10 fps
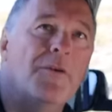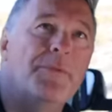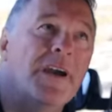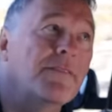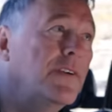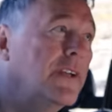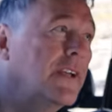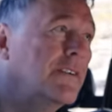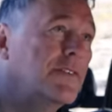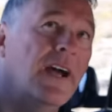Ballpark
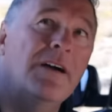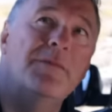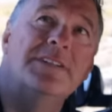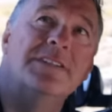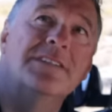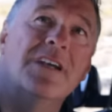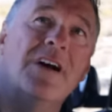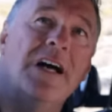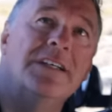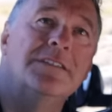figure for how much this
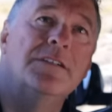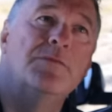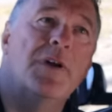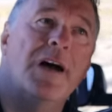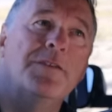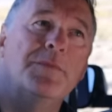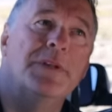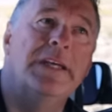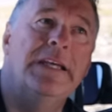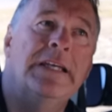cost,
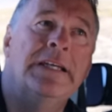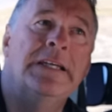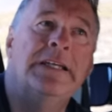probably